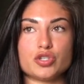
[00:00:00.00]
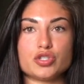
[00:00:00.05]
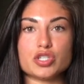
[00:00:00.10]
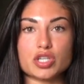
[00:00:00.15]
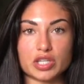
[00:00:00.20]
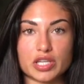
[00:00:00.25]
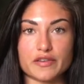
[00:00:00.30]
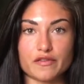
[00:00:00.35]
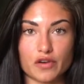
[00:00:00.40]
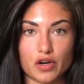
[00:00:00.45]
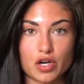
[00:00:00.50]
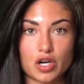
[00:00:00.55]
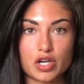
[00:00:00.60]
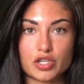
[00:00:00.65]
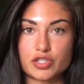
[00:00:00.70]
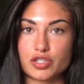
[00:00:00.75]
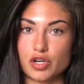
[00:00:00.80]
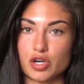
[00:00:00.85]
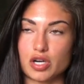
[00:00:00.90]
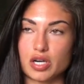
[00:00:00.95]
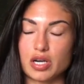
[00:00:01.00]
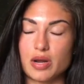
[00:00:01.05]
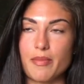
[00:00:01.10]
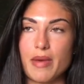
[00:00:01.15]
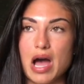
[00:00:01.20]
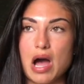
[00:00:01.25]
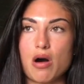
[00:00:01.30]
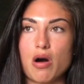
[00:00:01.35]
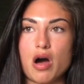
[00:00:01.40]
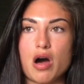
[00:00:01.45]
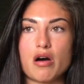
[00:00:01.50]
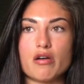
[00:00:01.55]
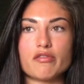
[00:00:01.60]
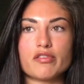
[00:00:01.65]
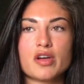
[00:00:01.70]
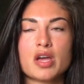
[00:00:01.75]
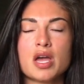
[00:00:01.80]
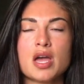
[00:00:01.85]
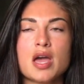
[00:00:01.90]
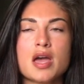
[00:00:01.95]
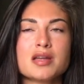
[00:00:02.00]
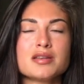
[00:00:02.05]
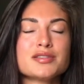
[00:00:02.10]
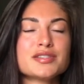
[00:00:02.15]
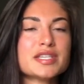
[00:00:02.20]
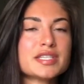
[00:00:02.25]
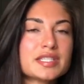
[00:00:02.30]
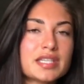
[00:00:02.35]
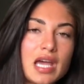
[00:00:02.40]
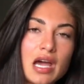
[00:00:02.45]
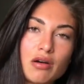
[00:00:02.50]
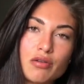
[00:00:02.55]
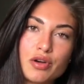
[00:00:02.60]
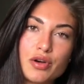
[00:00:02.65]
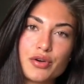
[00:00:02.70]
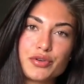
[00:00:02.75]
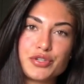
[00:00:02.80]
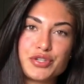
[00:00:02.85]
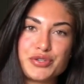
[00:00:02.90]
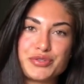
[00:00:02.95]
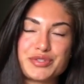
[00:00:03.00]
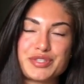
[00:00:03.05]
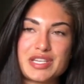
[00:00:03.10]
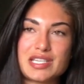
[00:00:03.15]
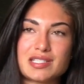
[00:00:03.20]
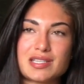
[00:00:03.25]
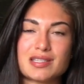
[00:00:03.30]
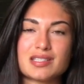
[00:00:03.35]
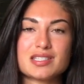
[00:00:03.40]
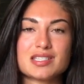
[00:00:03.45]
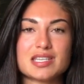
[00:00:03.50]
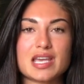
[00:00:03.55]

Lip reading: to deliver a certain amount of discount code uses and